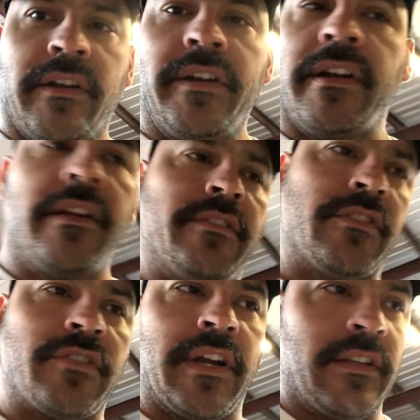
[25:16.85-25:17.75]
and you're gonna use a
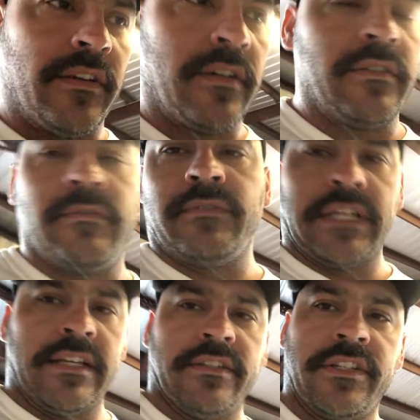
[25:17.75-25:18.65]
trailer
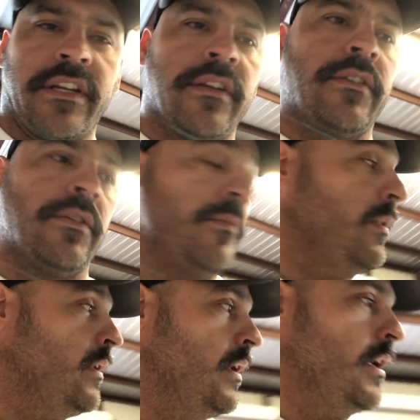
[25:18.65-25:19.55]
as a chicken coop,
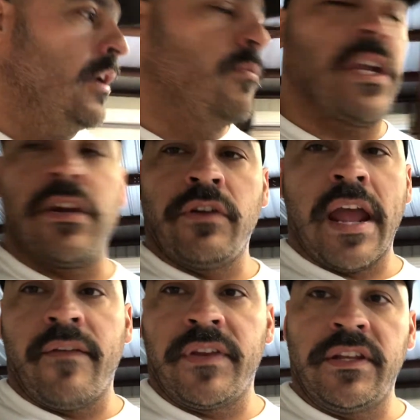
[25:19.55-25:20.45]
but you don't
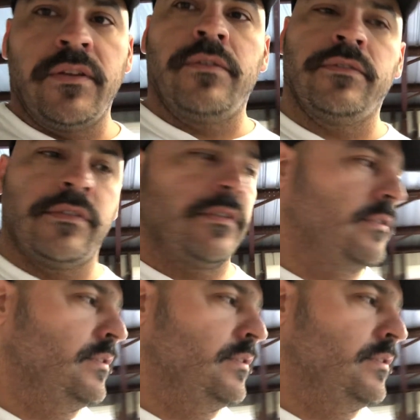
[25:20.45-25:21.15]
have to use